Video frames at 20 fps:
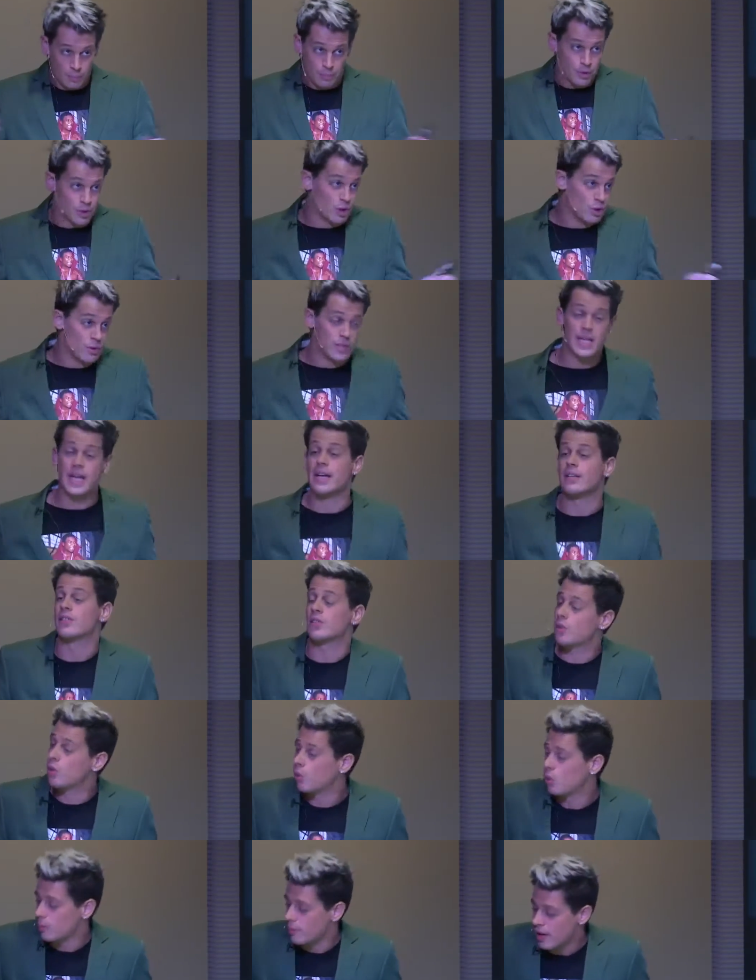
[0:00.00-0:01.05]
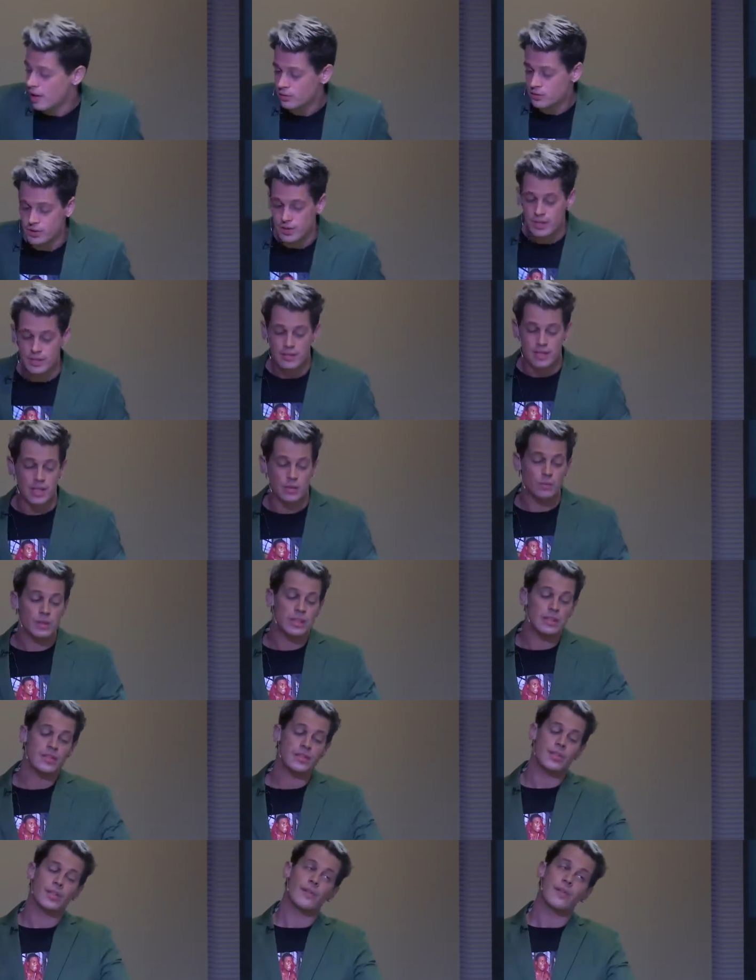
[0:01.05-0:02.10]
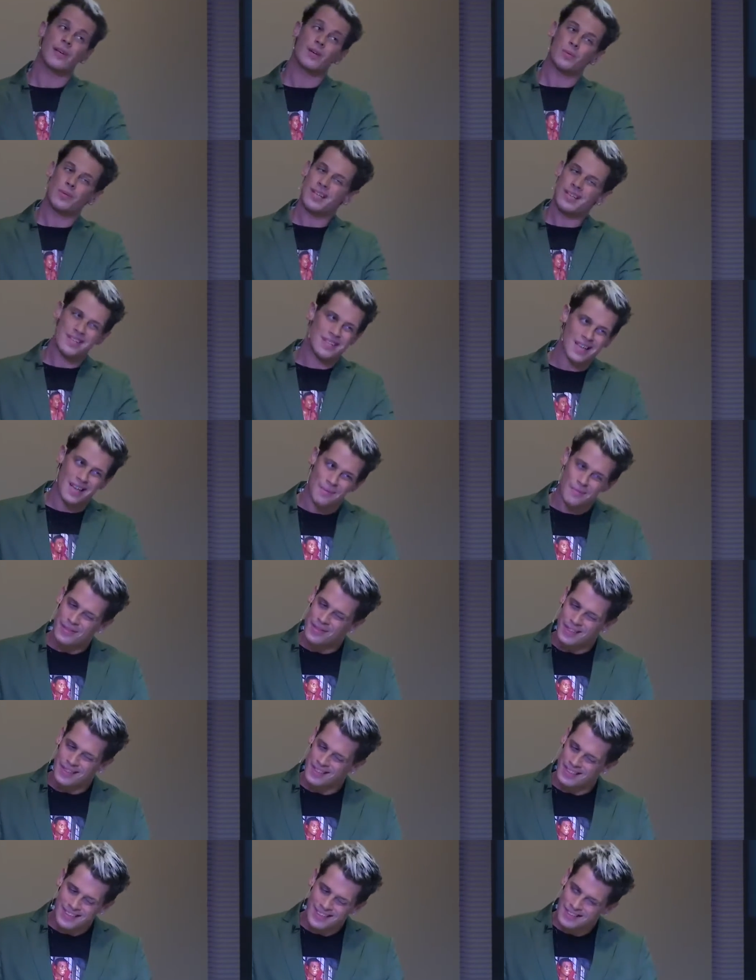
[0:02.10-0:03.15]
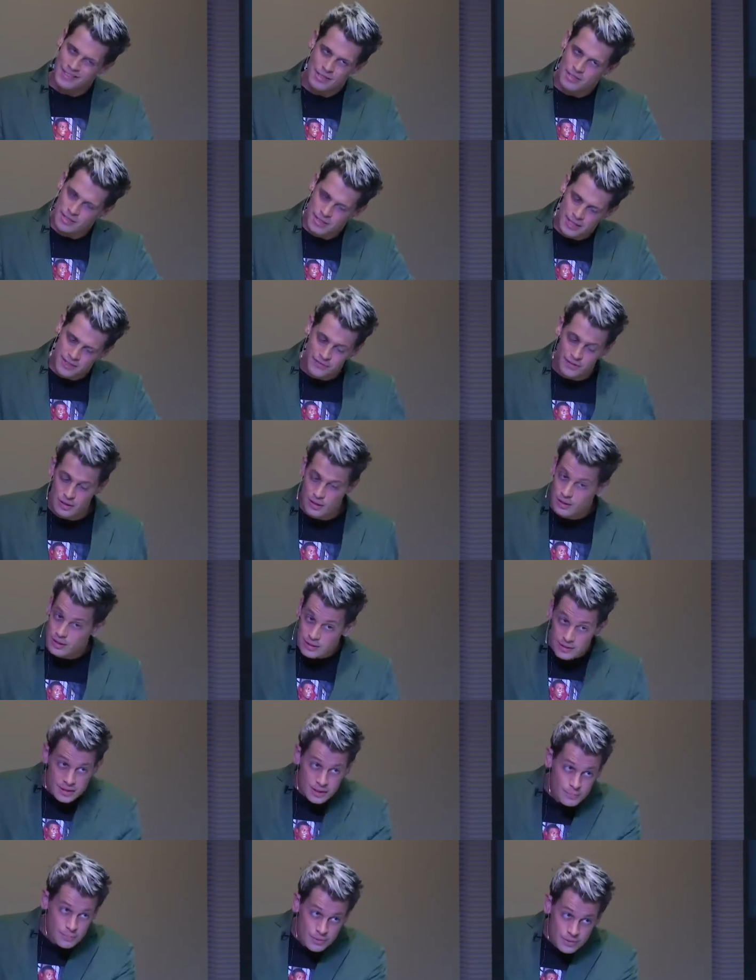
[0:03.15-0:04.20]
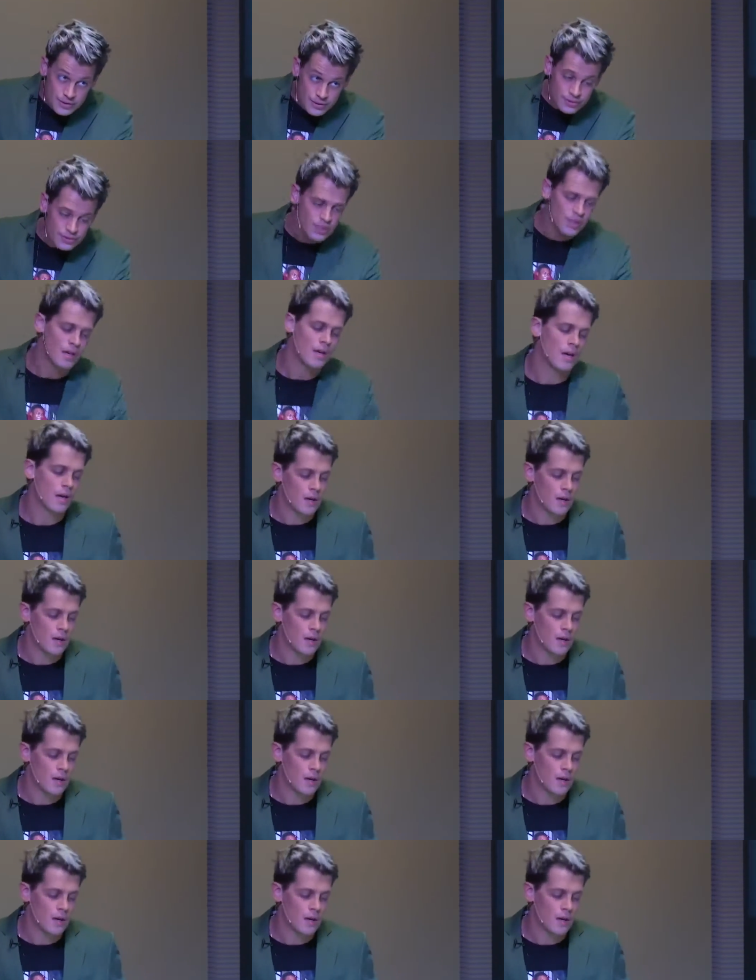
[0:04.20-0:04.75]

But you dare to call them out and say, well, you know, that wage gap thing, actually, if you look at the numbers,